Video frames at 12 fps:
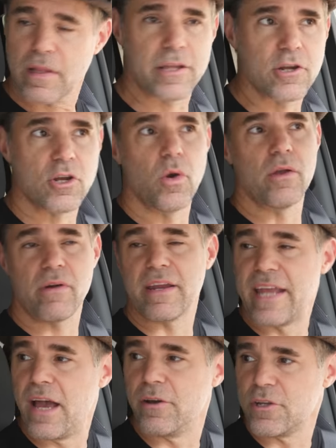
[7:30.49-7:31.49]
like you're going
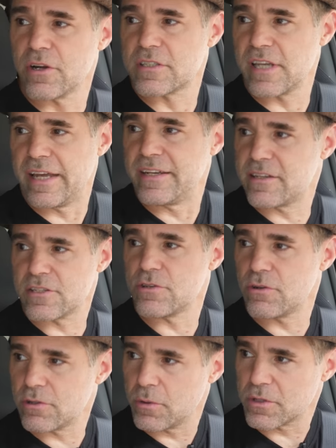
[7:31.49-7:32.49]
right now and you're excited because
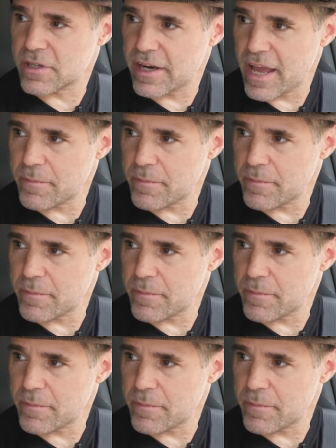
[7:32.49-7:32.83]
you don't know what's going to